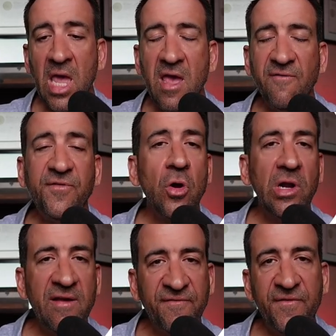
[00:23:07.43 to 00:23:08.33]
if your
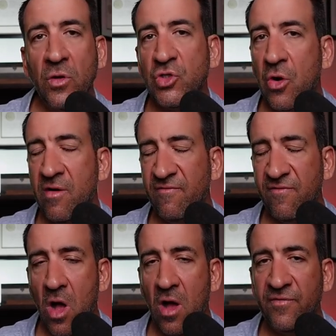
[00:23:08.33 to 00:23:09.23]
lymph nodes are
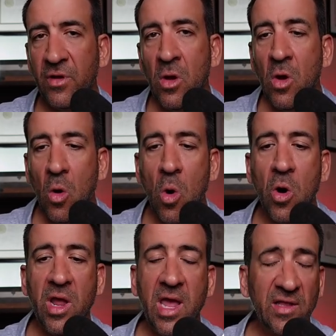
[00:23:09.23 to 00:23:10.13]
involved,
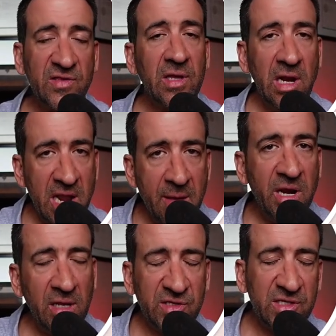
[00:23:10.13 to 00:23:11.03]
or it's
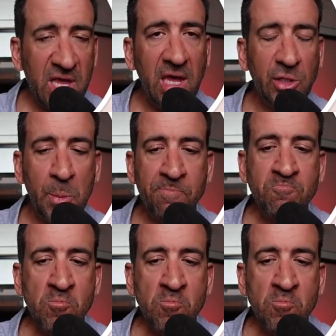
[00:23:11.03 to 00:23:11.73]
limited stage,